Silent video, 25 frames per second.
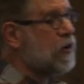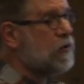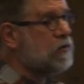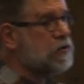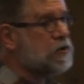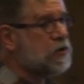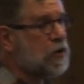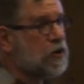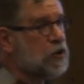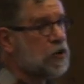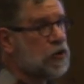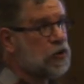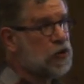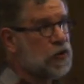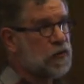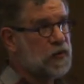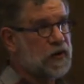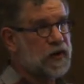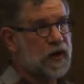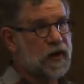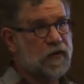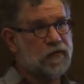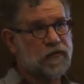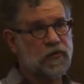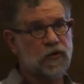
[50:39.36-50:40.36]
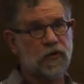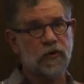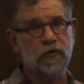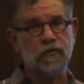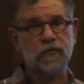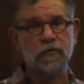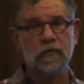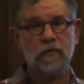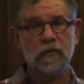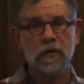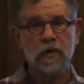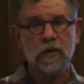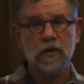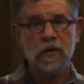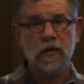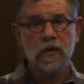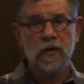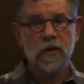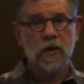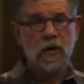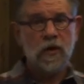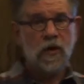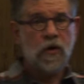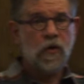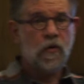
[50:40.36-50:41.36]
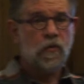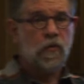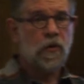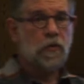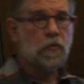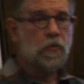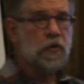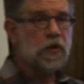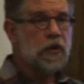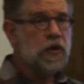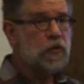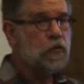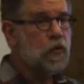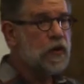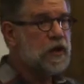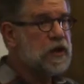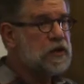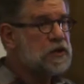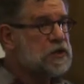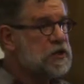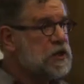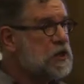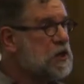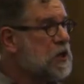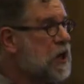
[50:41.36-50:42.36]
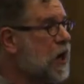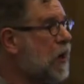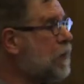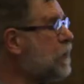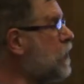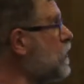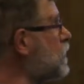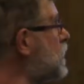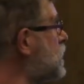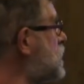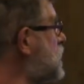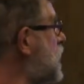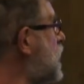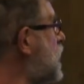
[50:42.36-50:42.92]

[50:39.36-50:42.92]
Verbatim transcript: I was talking a little bit out of turn. We really want to decouple the